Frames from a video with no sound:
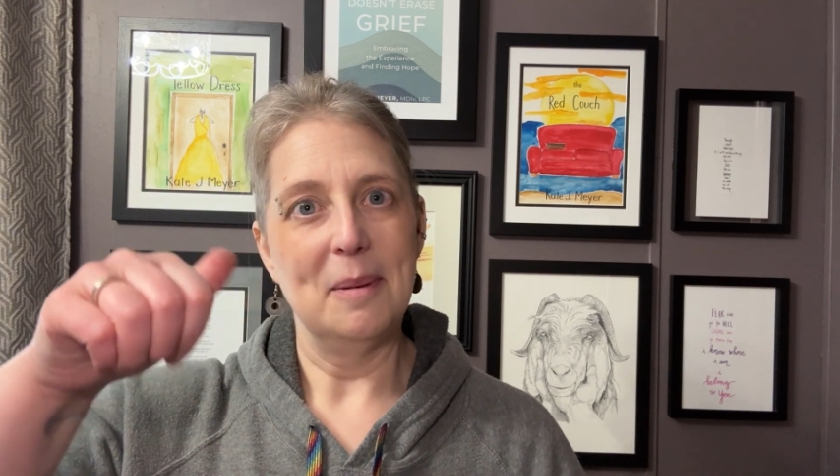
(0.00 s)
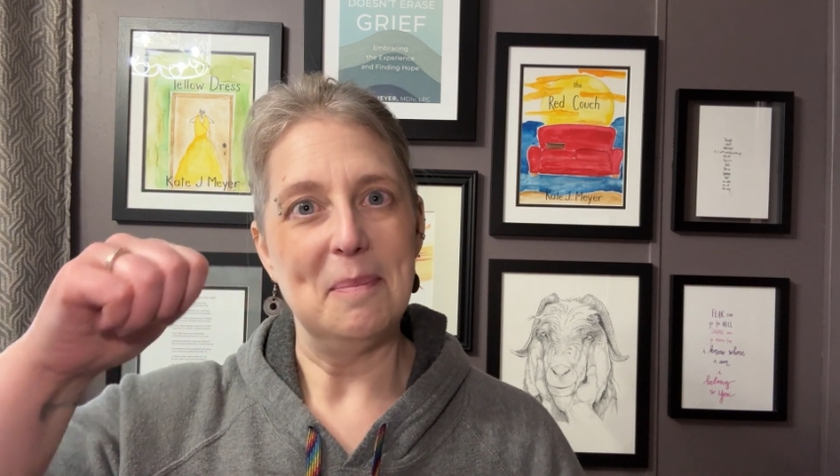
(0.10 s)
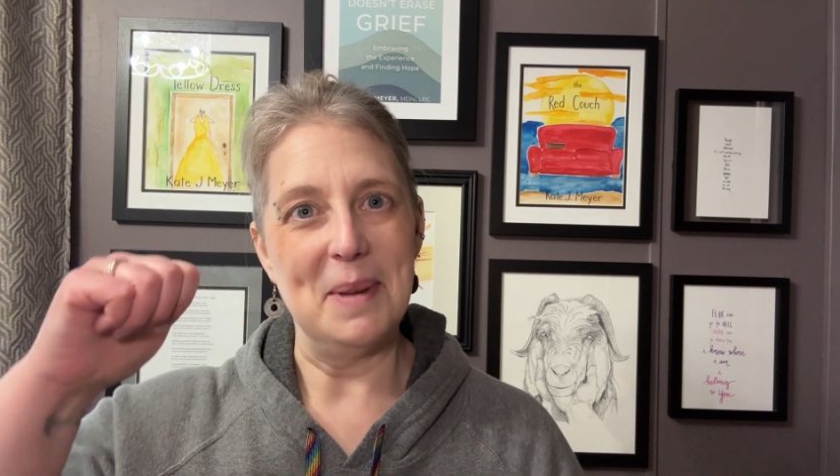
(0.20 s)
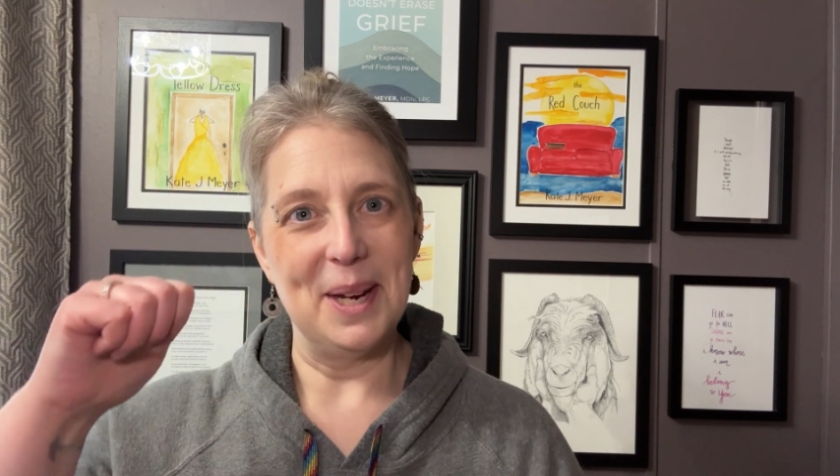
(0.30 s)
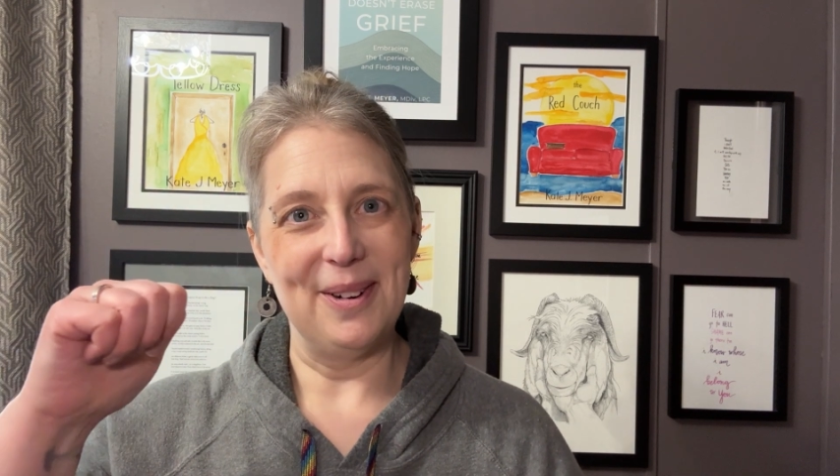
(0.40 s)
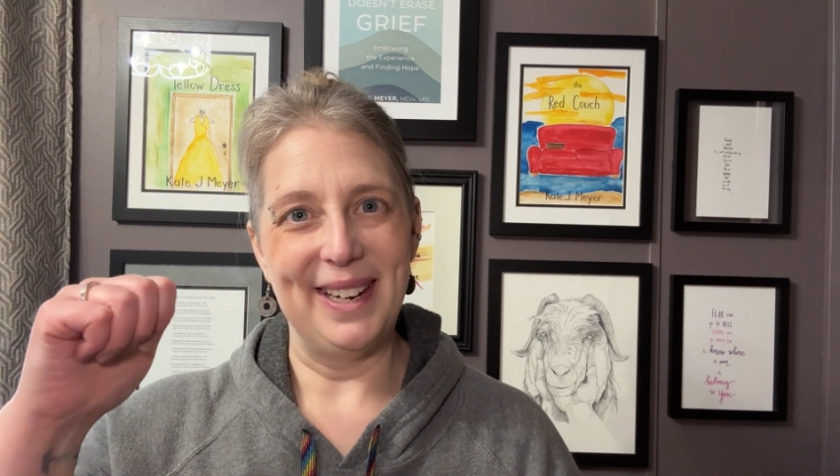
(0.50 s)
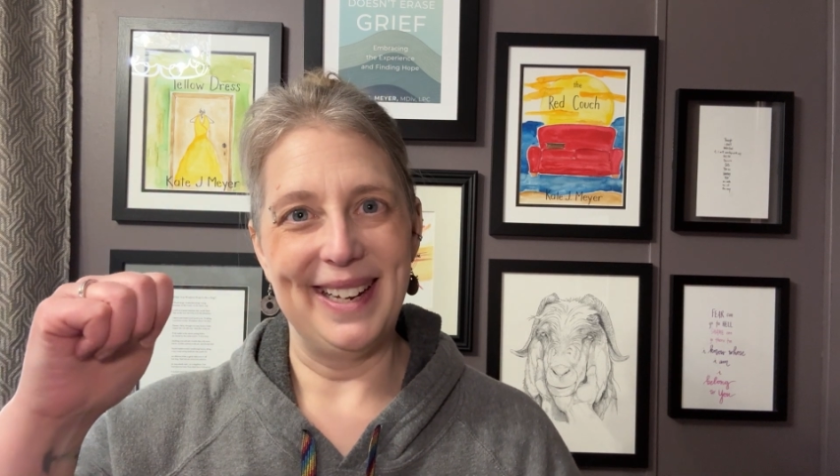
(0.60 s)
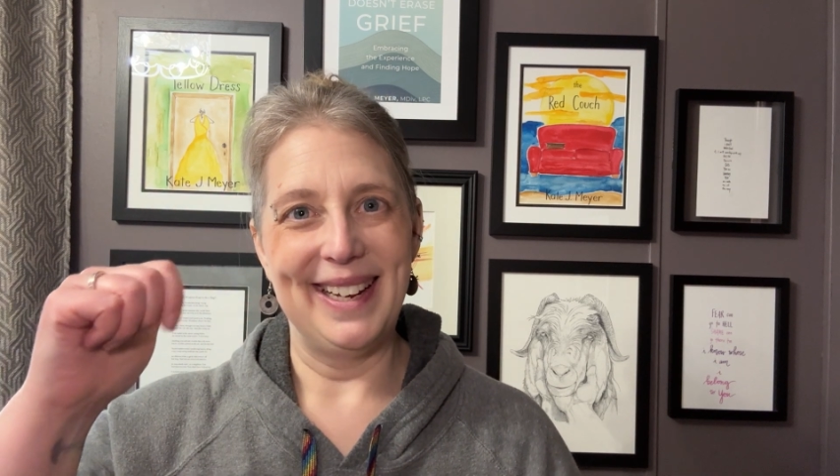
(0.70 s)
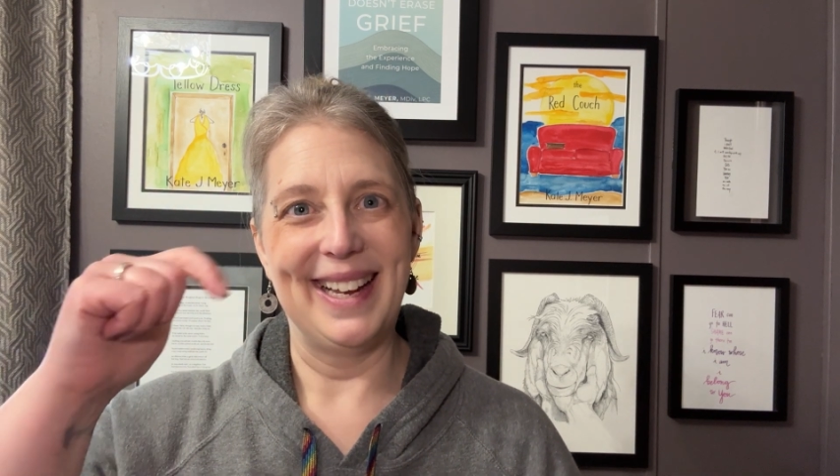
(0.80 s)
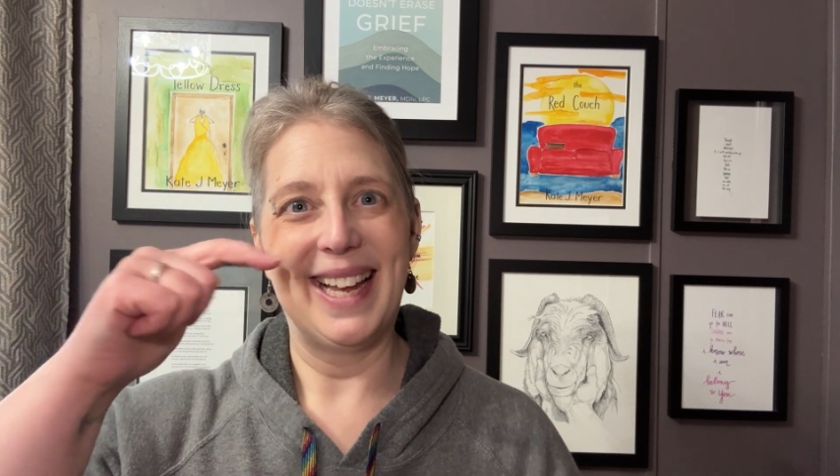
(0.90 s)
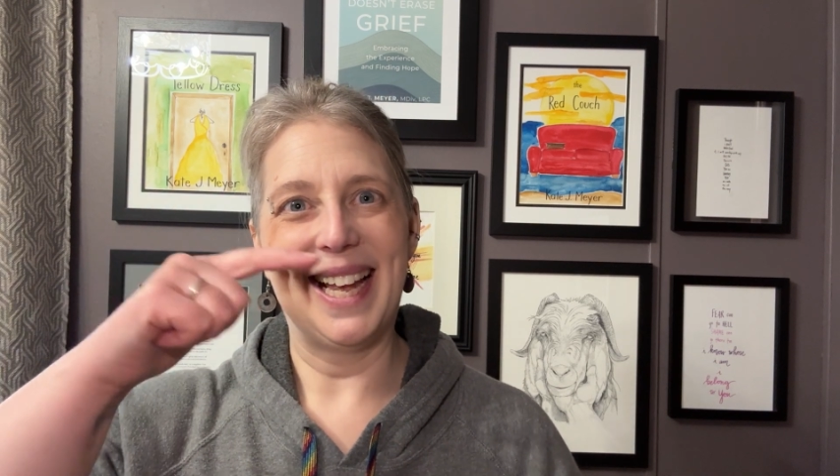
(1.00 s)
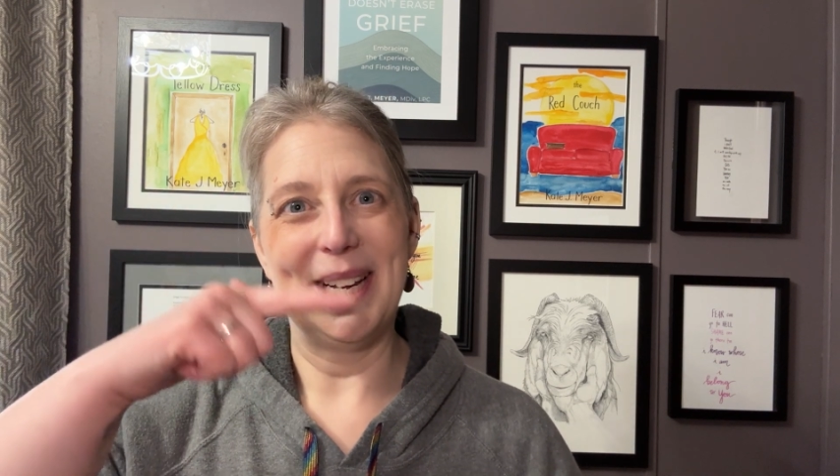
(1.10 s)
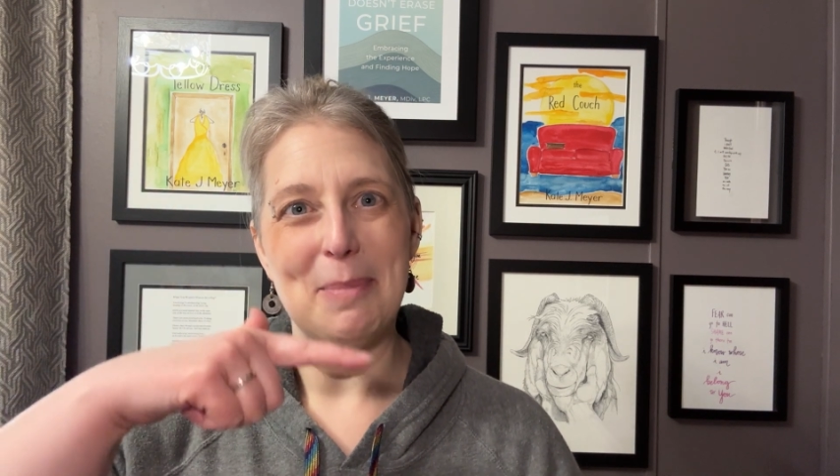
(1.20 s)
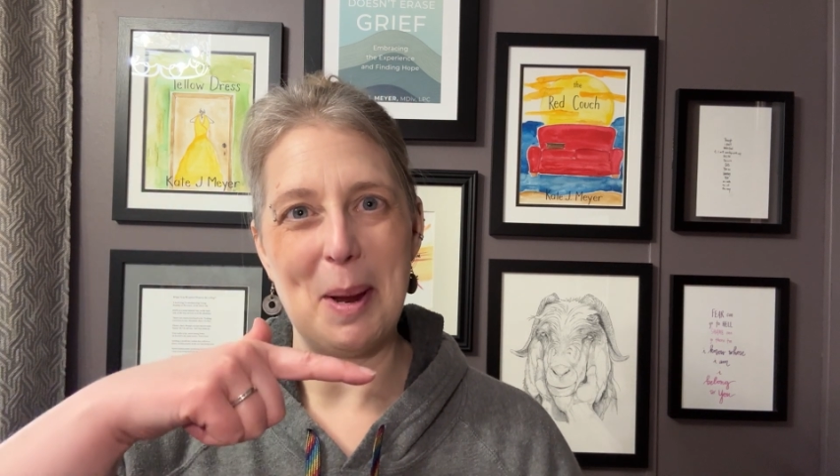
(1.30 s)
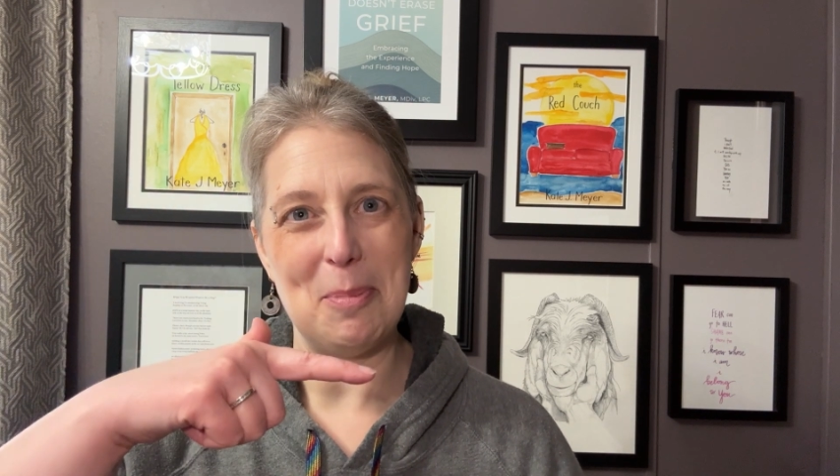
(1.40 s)
Mary
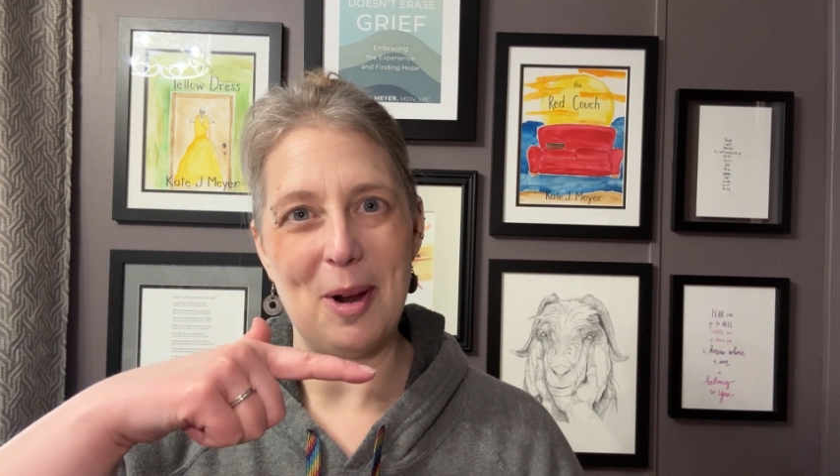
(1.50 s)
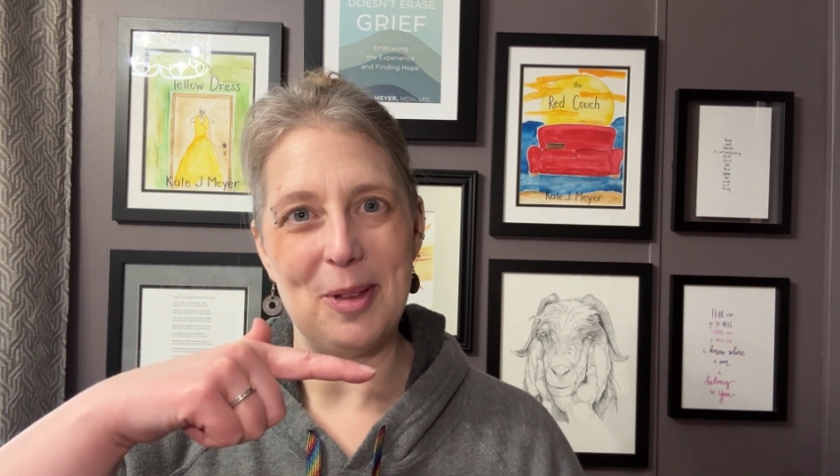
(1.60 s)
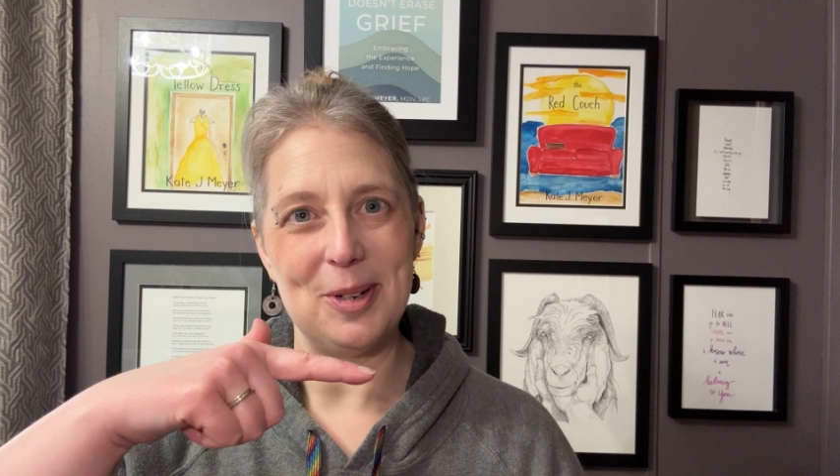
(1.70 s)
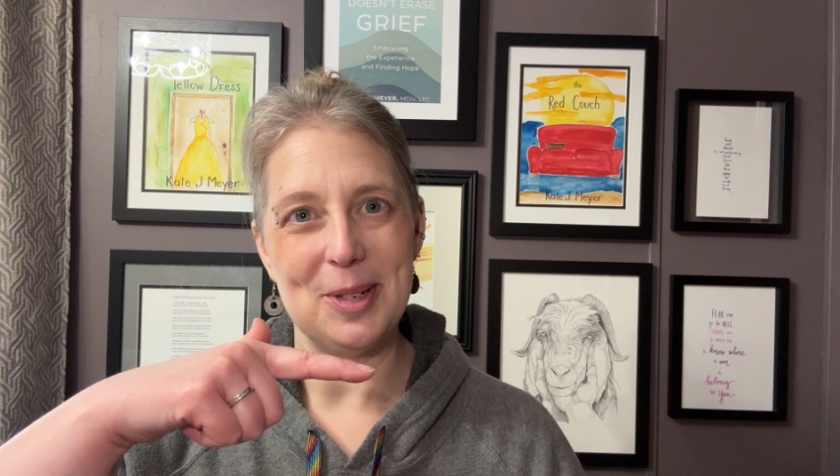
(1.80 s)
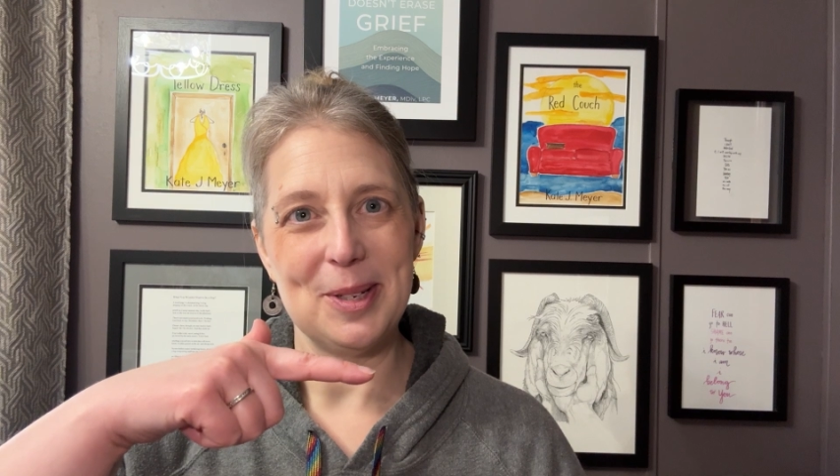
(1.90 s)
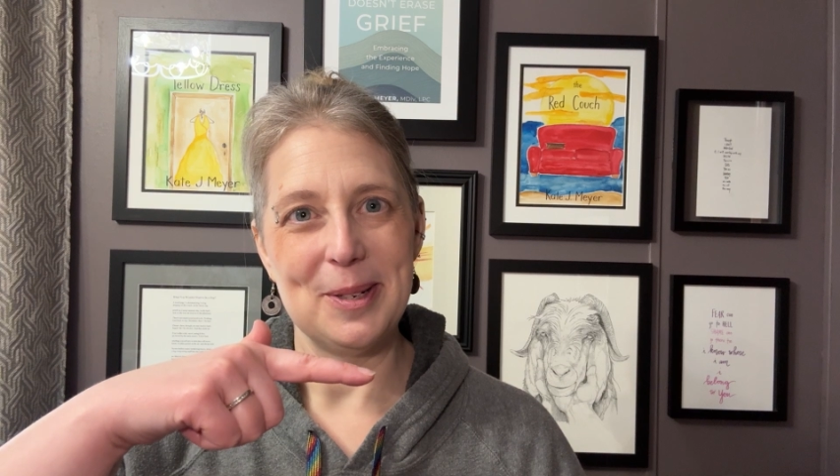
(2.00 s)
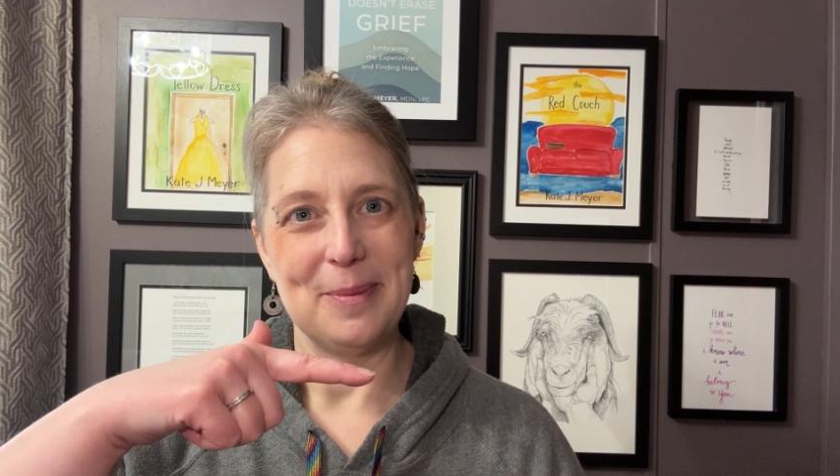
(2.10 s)
and my brothers.